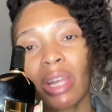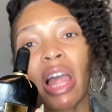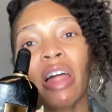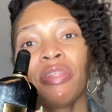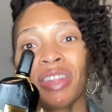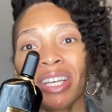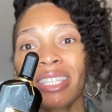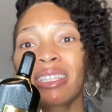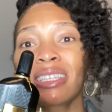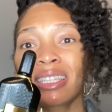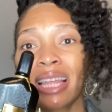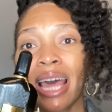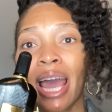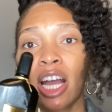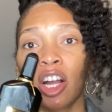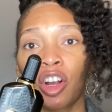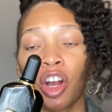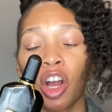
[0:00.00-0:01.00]
This is
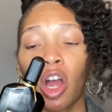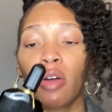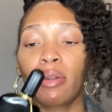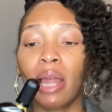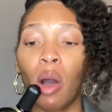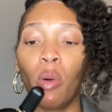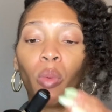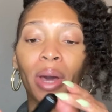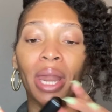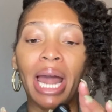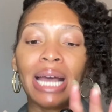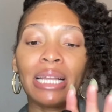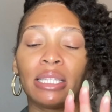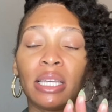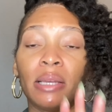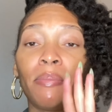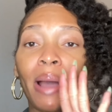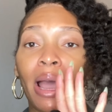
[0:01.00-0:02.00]
that girl. Now, when I
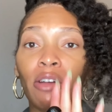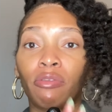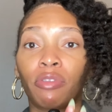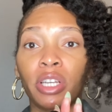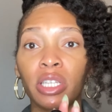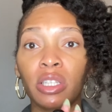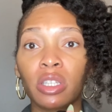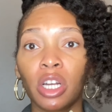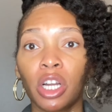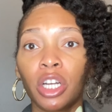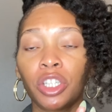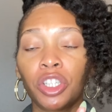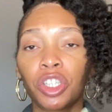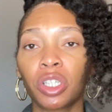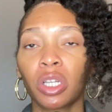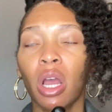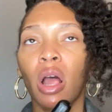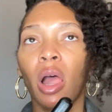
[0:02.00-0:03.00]
did my
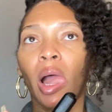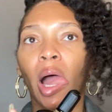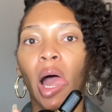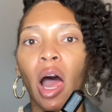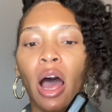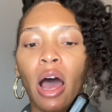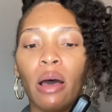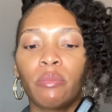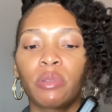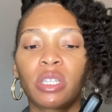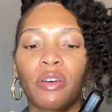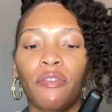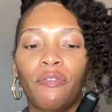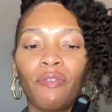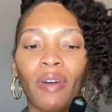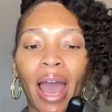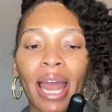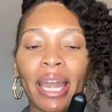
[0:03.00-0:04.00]
research to
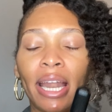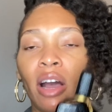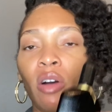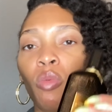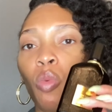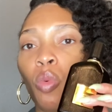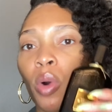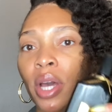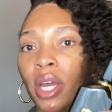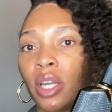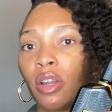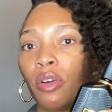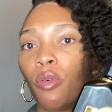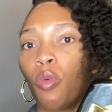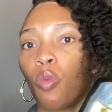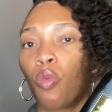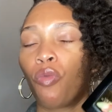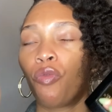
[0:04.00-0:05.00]
find out what
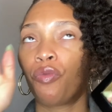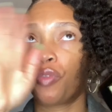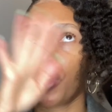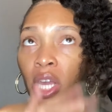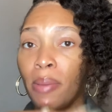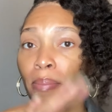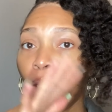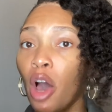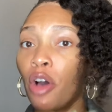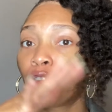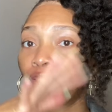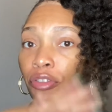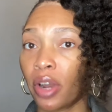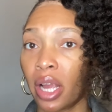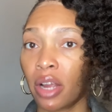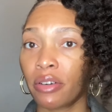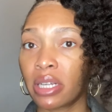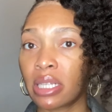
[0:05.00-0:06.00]
female
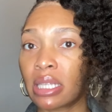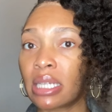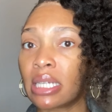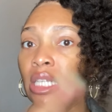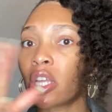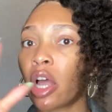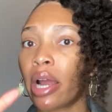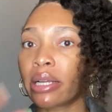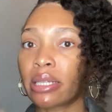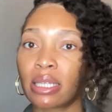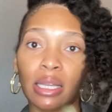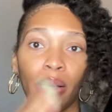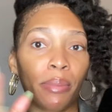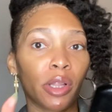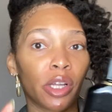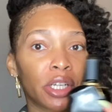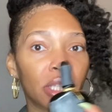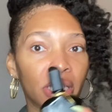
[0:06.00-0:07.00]
fragrances are
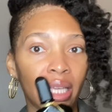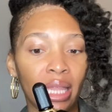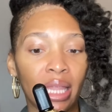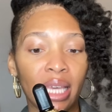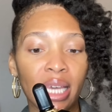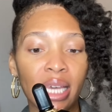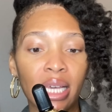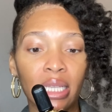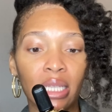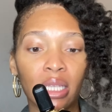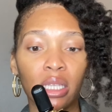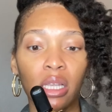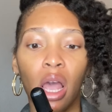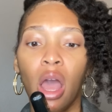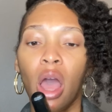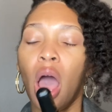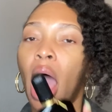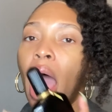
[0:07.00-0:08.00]
similar to this,
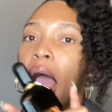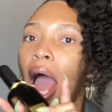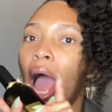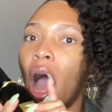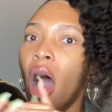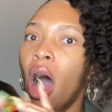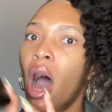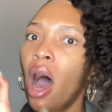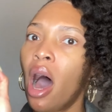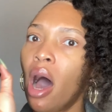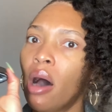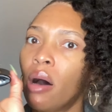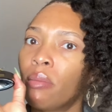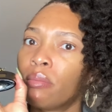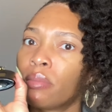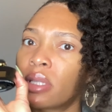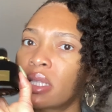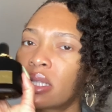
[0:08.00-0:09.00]

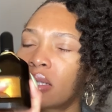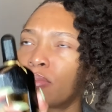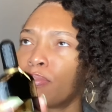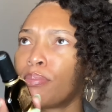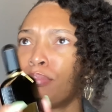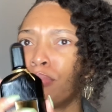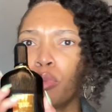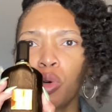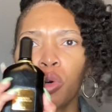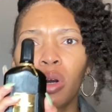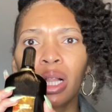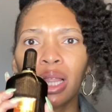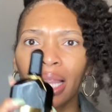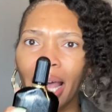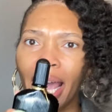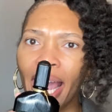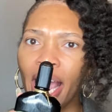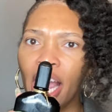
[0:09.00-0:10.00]

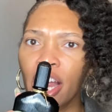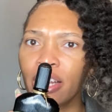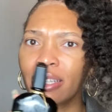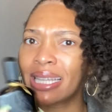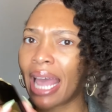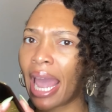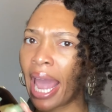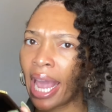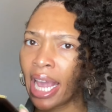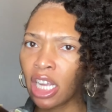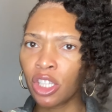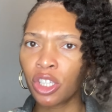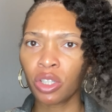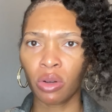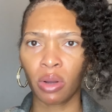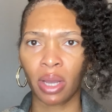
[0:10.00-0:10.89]
Mugler's Angel